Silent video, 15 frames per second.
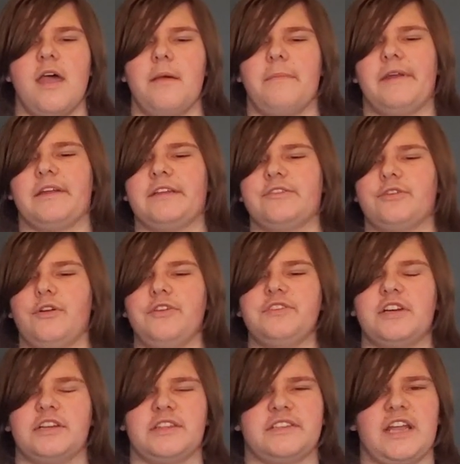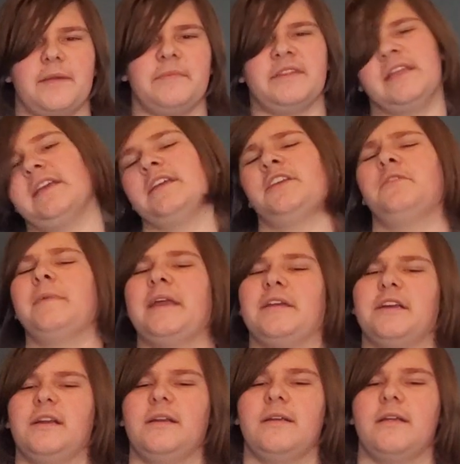My controls are the time in the
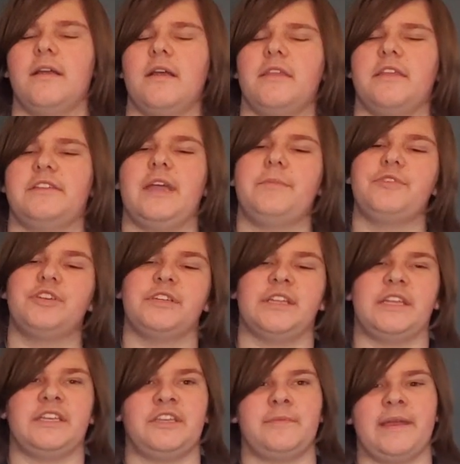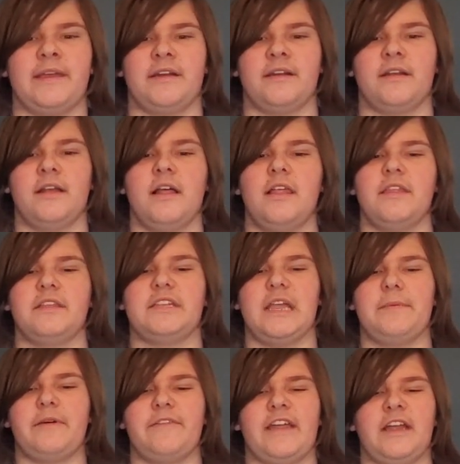incubator, the temperature in the incubator, the
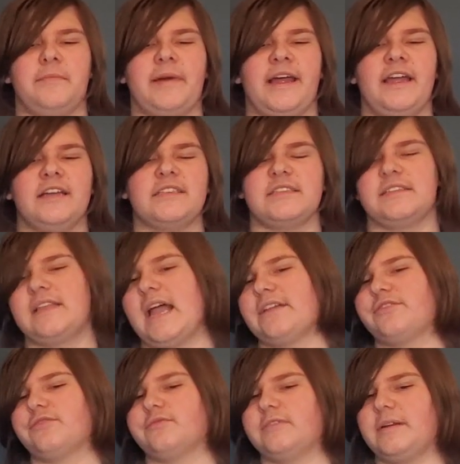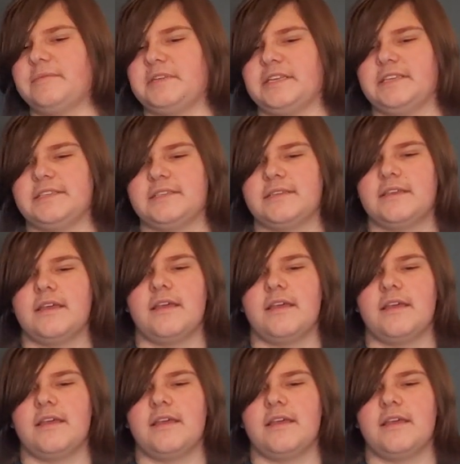type of antibiotics and natural remedies,